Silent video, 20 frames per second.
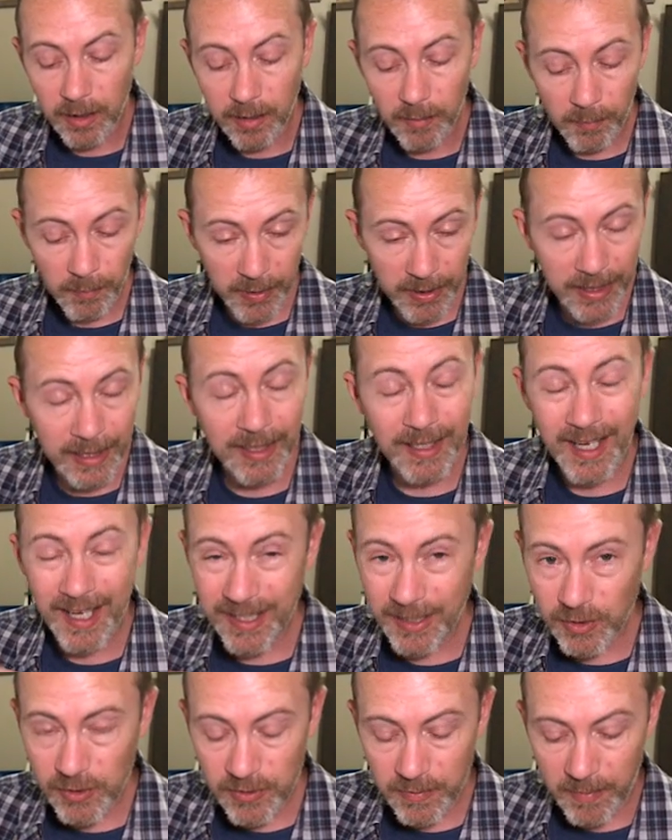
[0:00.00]
But again, I
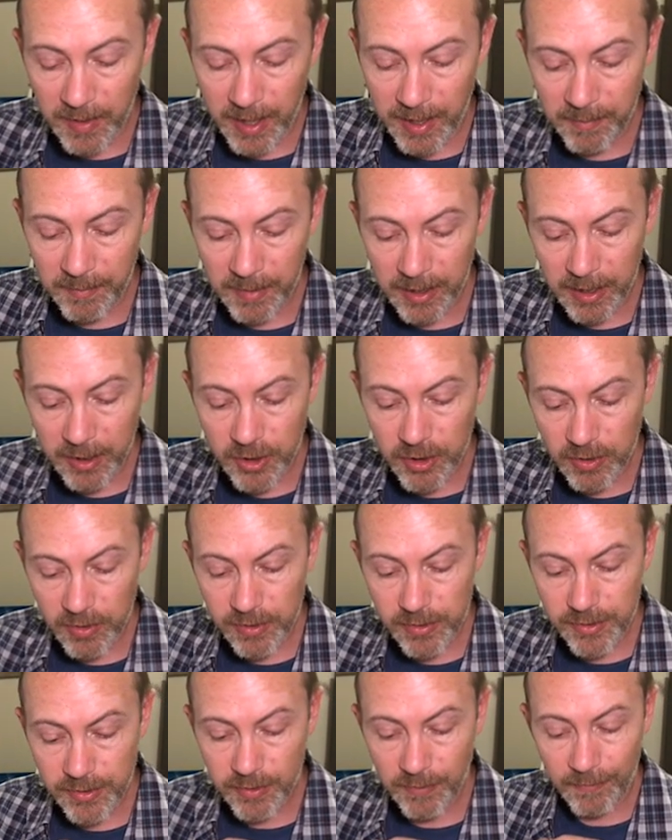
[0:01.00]
use my
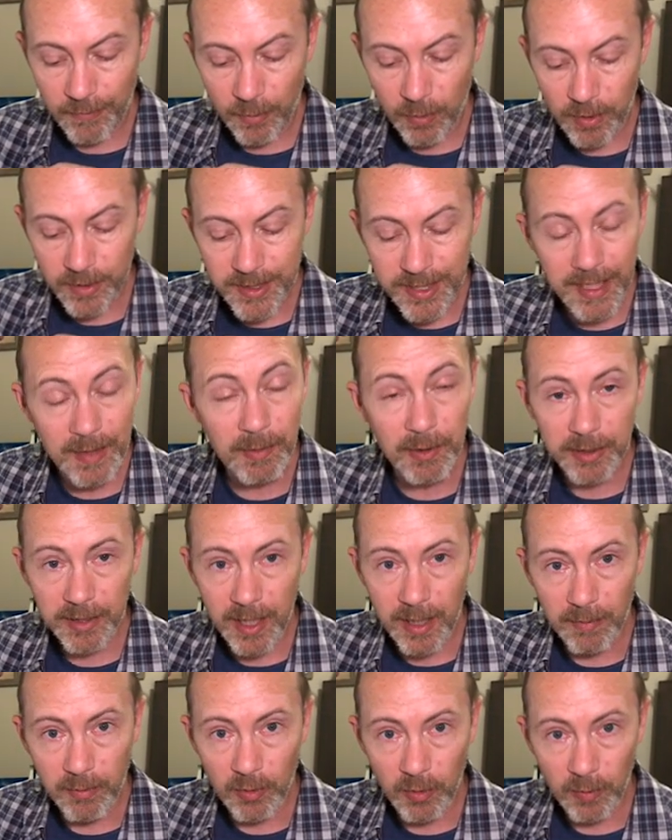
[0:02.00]
miniatures for
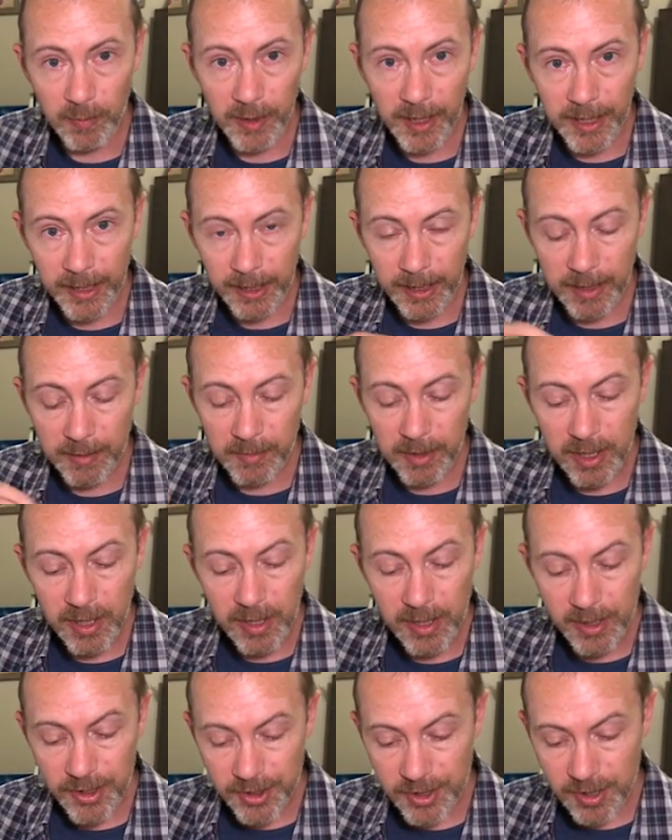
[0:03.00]
tabletop role-playing game,
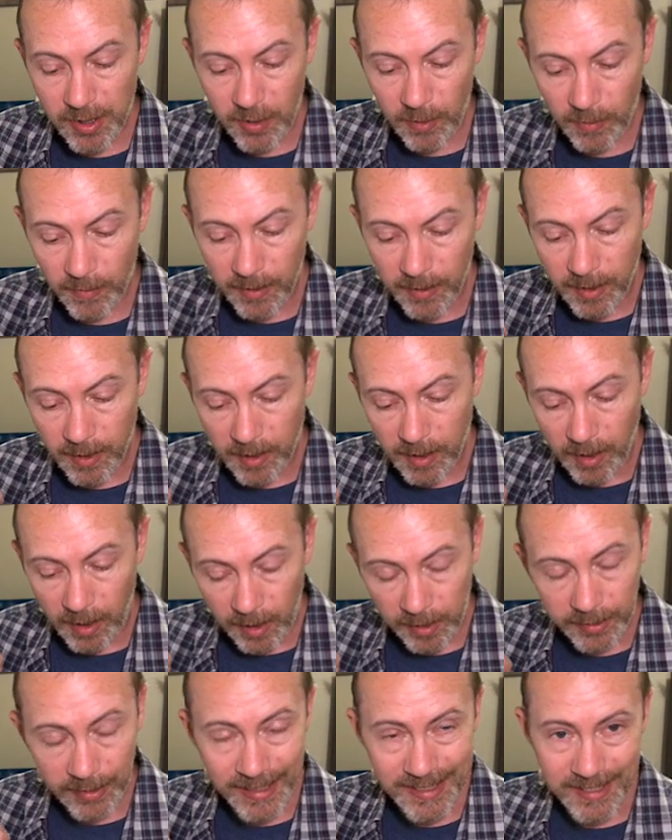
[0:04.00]
so
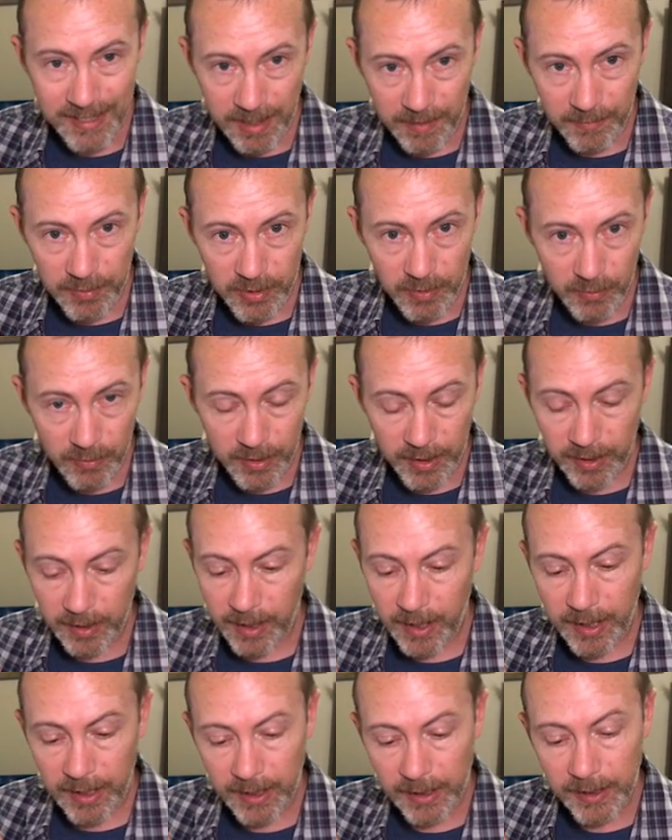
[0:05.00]
unless I'm doing
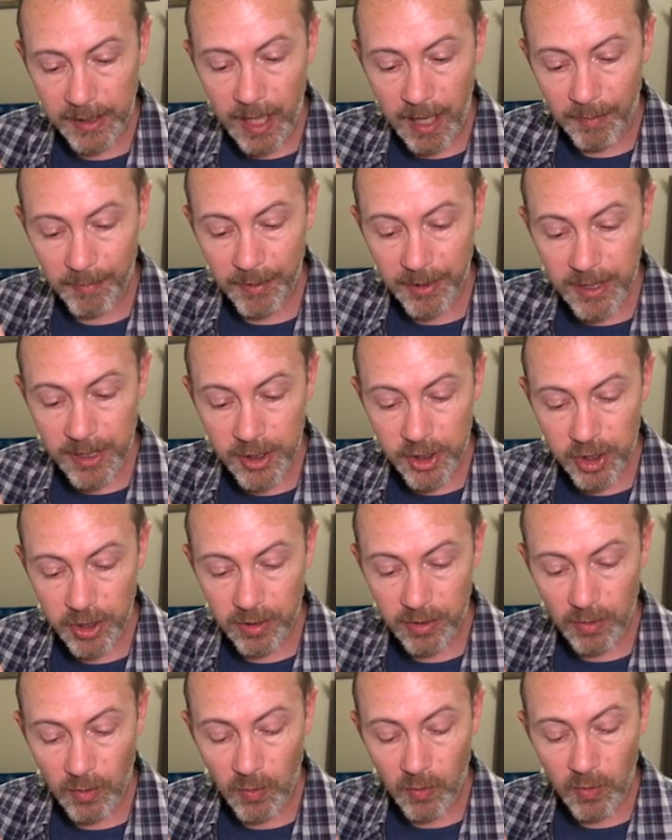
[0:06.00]
a competition
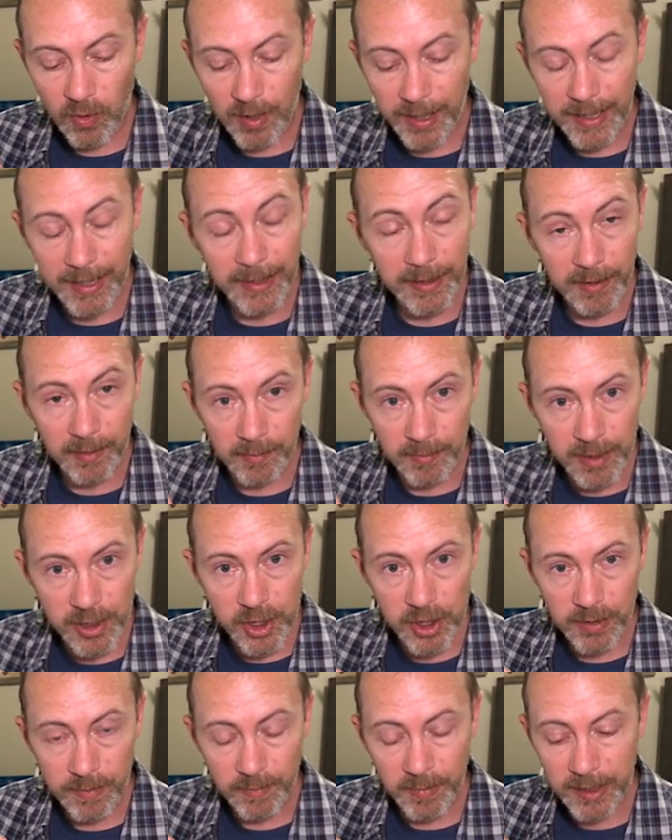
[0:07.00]
or a
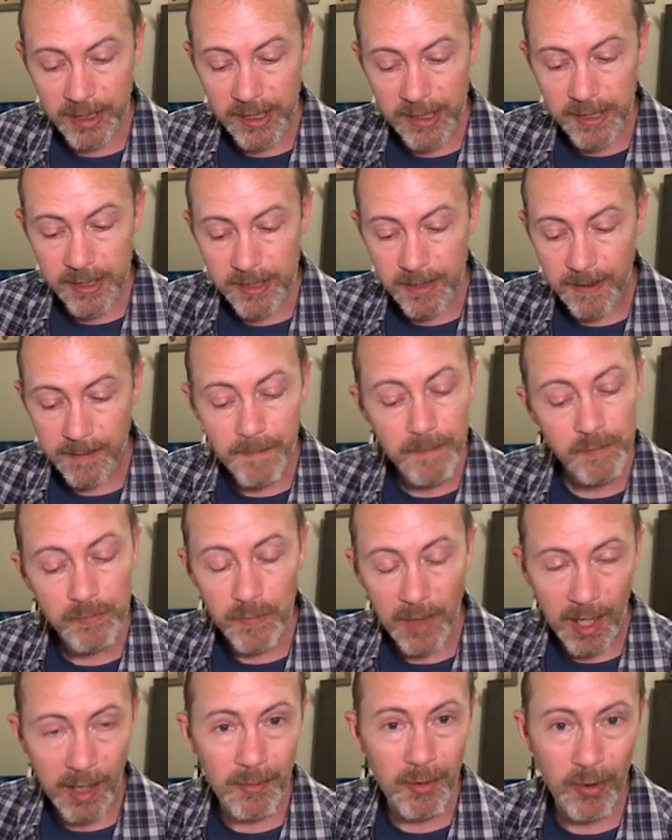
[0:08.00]
commission piece,
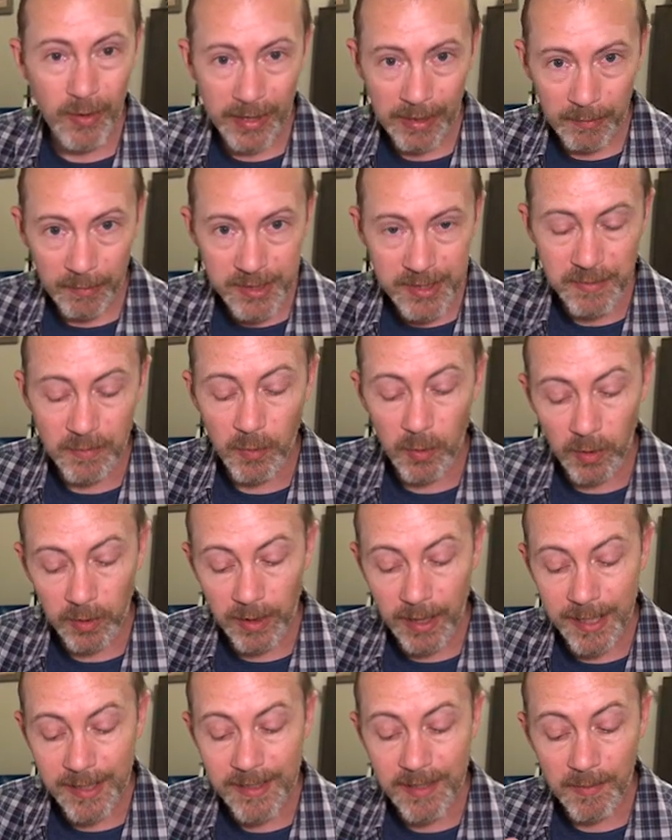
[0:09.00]
I'm okay with some mold
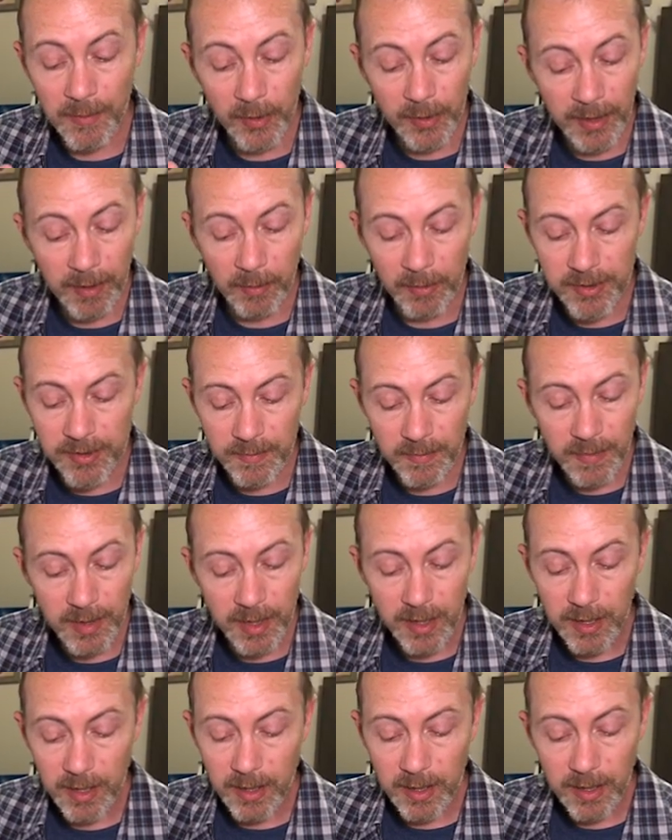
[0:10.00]
lines, I'm okay with some,
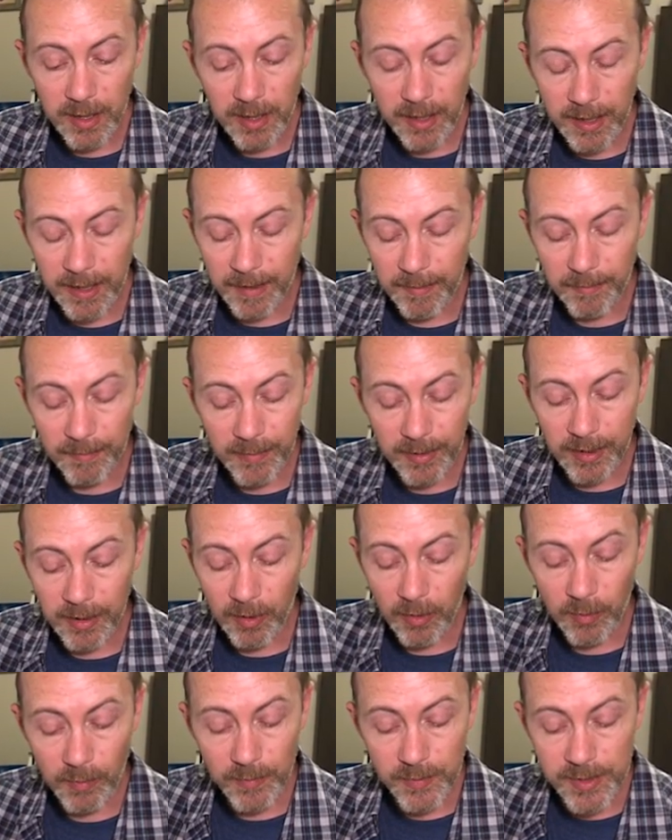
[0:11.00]

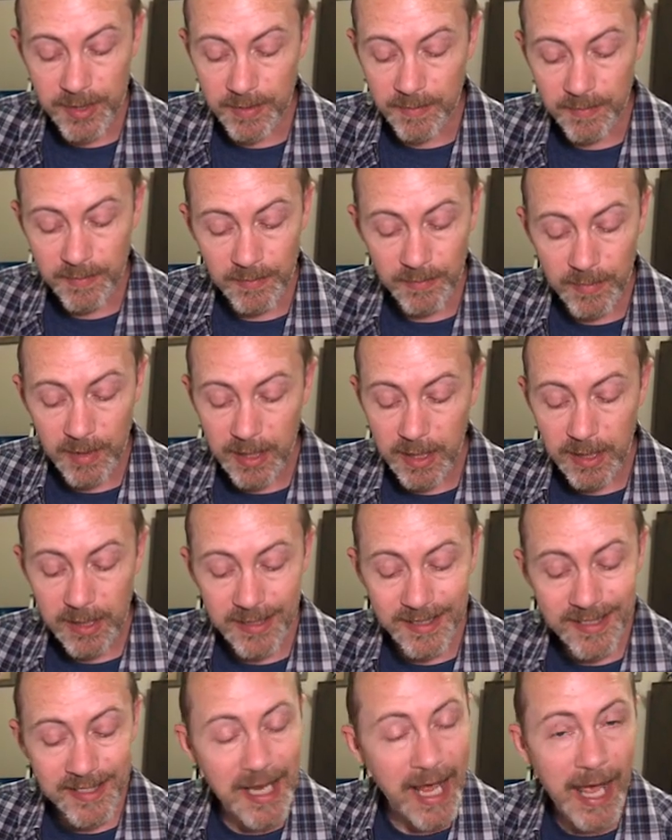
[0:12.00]
some
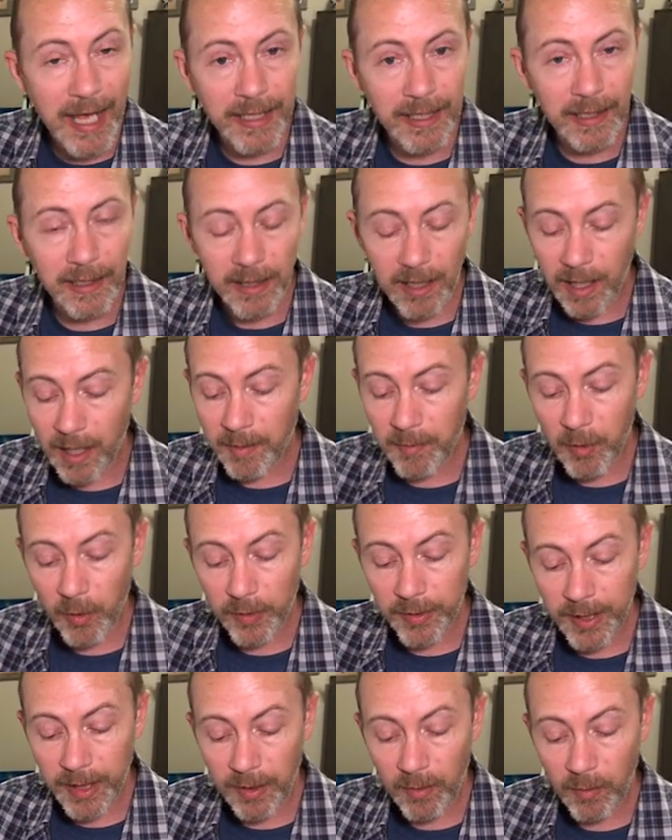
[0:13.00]
sagging, I'm
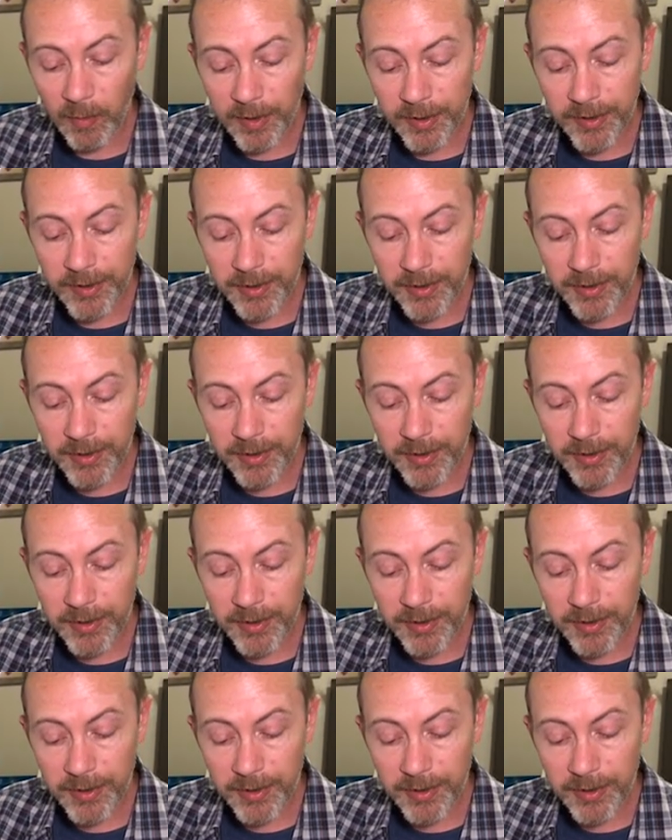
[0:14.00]
okay with,